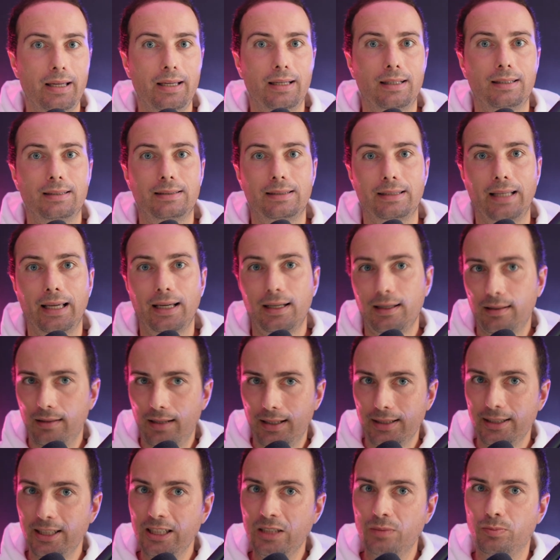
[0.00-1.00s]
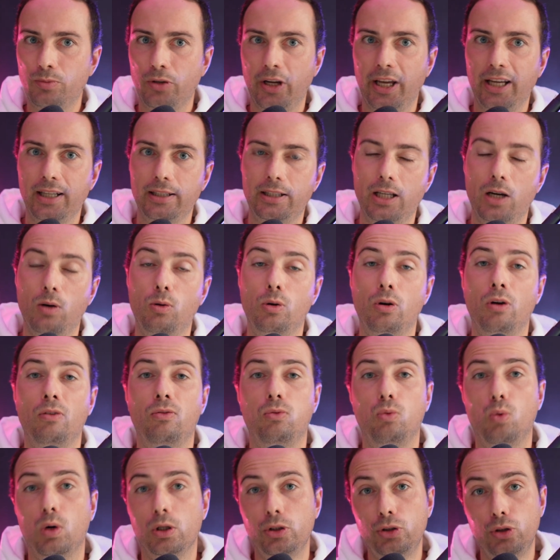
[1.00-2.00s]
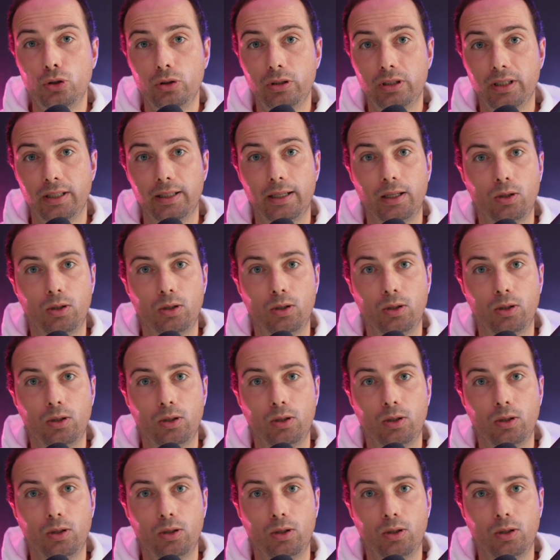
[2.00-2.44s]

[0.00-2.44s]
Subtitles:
is a classic breakdown of what you did